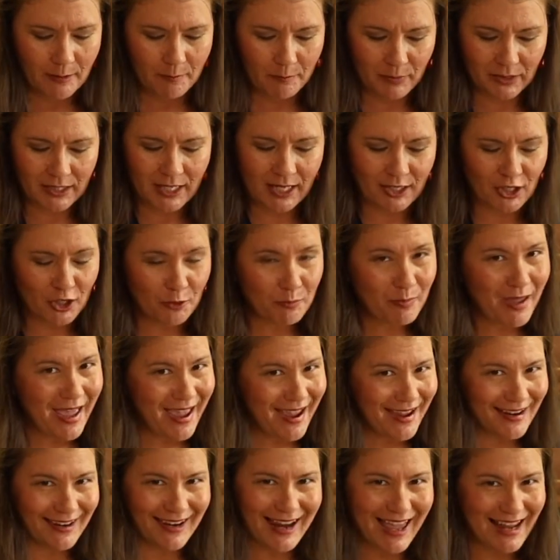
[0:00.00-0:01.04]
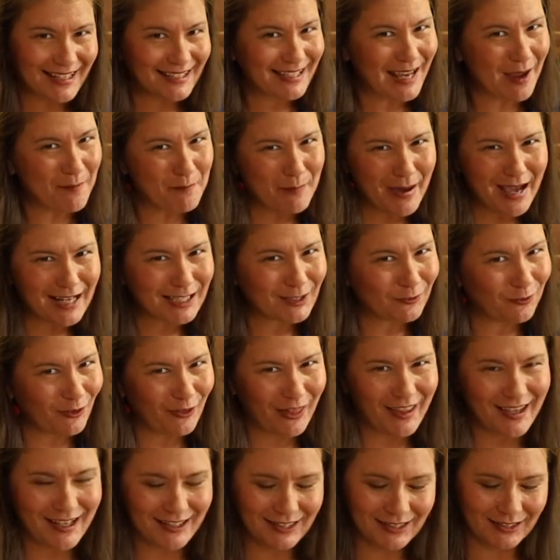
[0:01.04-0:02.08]
but yet you're paying like 10 bucks for
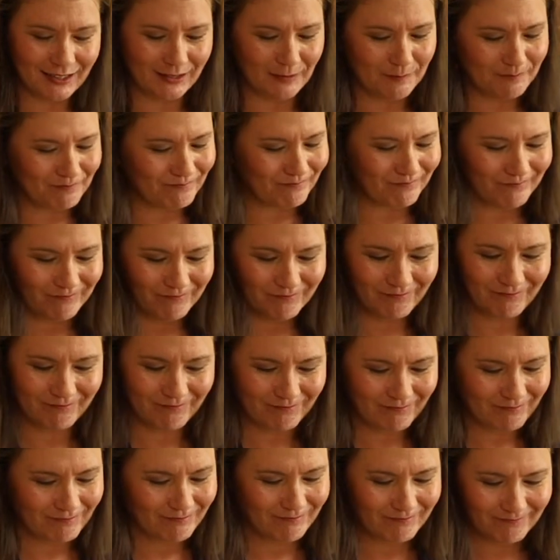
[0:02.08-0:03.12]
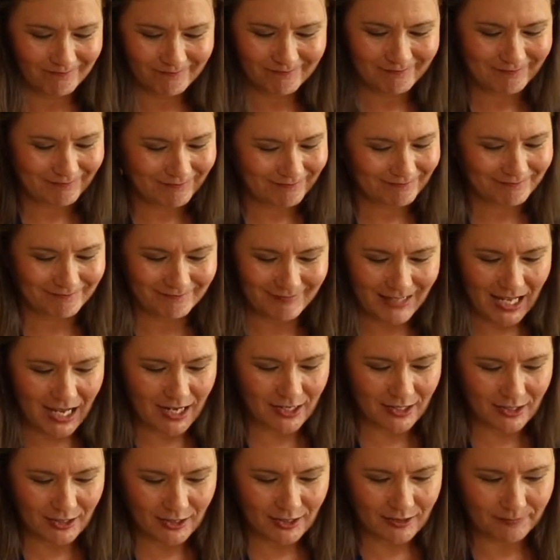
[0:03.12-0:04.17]
this.
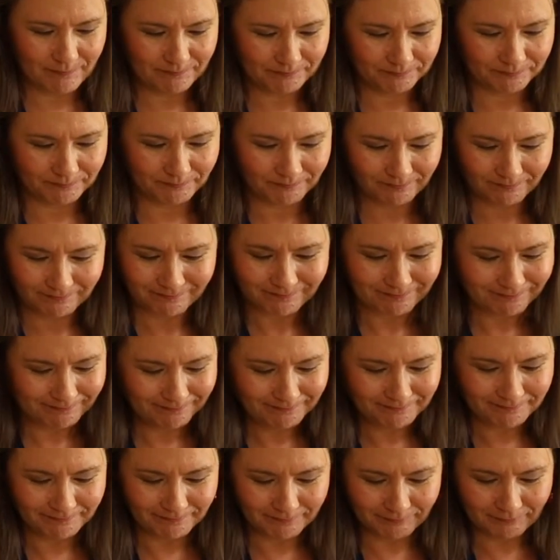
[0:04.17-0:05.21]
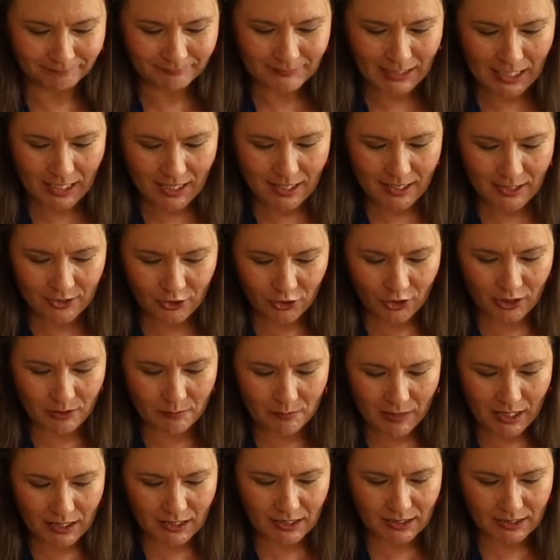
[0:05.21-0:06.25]
Not good. You're gonna
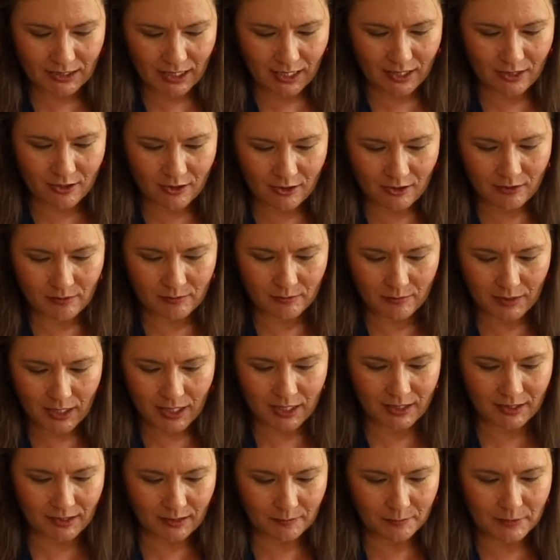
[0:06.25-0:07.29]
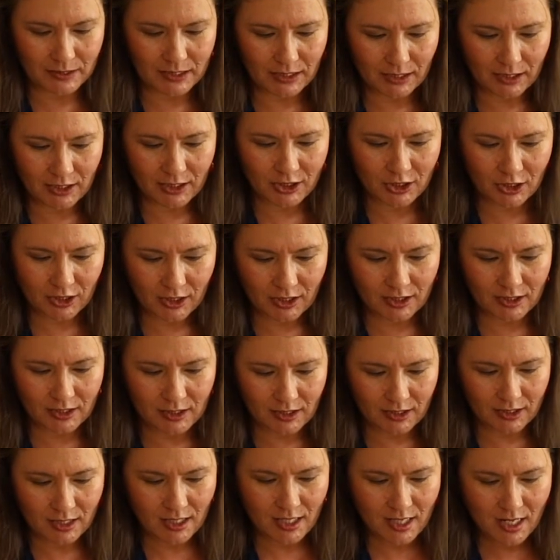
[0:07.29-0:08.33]
make this at home and it's gonna be
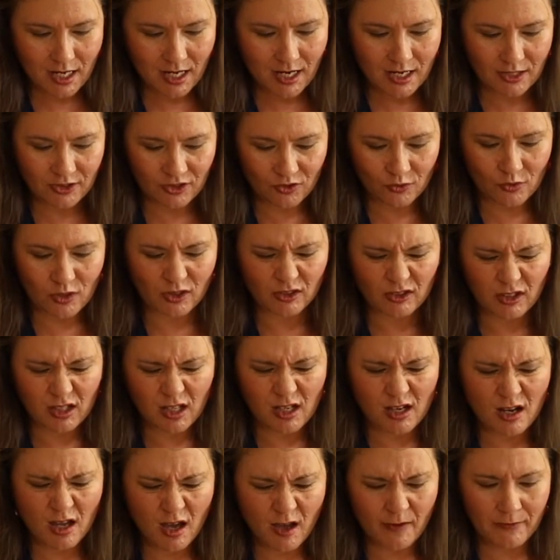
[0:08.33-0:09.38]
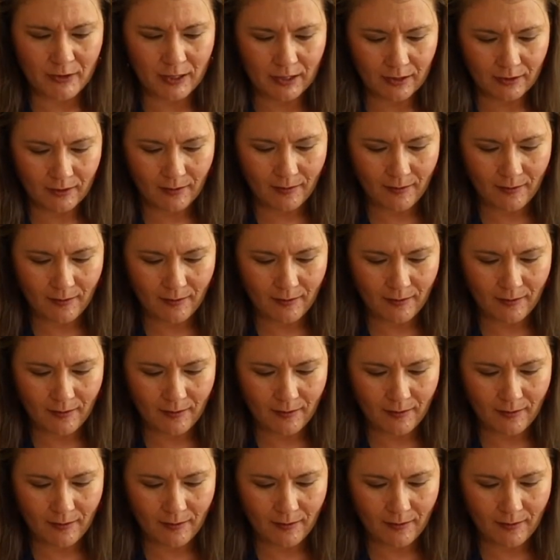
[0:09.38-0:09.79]
delicious and you're gonna love it.